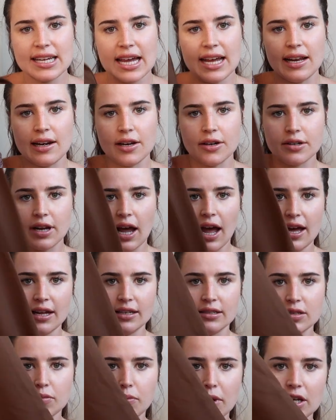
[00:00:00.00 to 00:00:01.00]
tailored
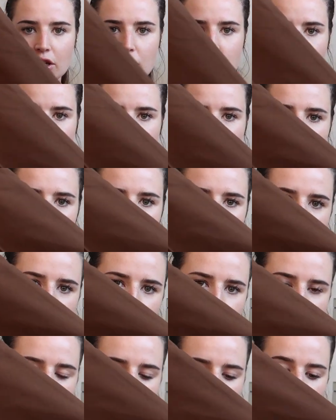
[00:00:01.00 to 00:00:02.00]
and make sure that I
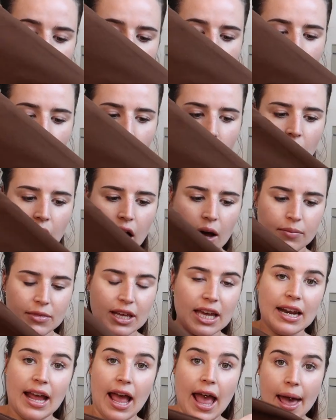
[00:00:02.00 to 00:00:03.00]
get the
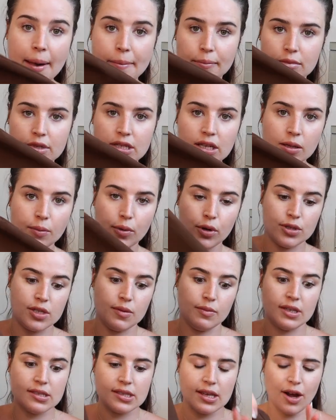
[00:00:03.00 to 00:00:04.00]
get it hemmed at the
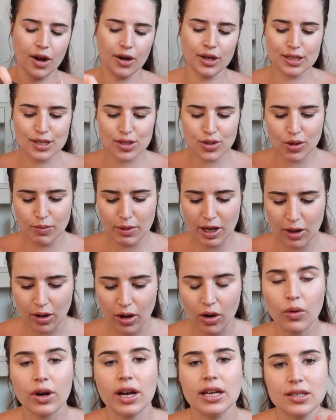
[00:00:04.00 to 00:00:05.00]
bottom because they are extremely
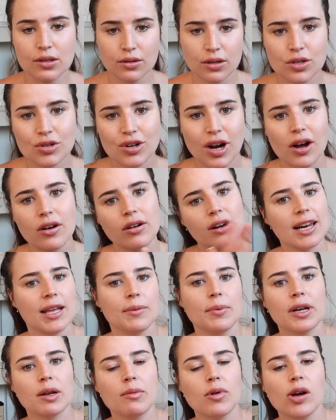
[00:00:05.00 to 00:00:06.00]
long. When I do the try on
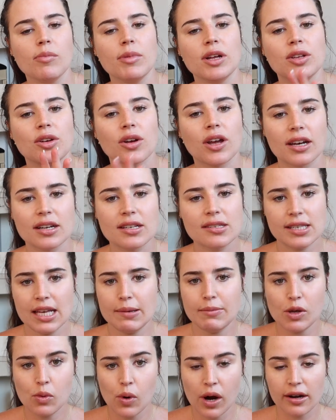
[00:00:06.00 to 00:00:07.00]
clip in a moment, you're gonna see
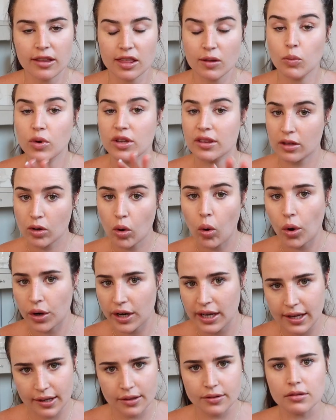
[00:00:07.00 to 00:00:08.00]
me wearing them with
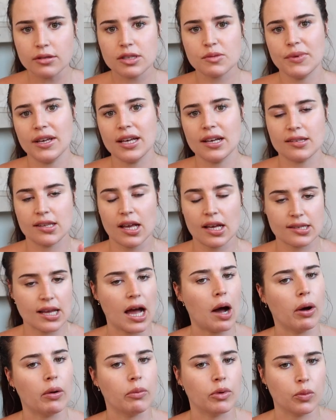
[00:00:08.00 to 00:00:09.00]
court heels because that's
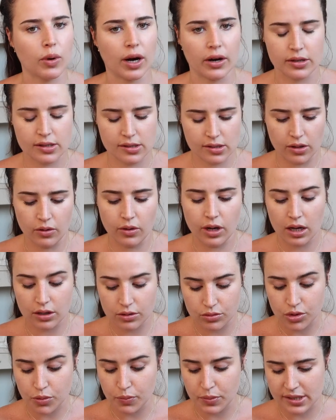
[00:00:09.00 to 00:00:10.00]
how I would wear a suit
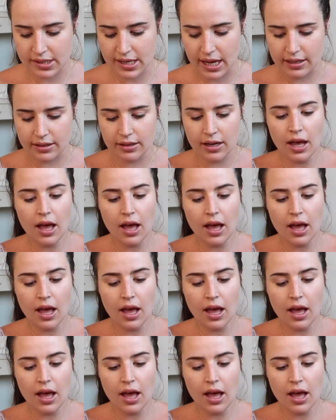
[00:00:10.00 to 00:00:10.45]
100%.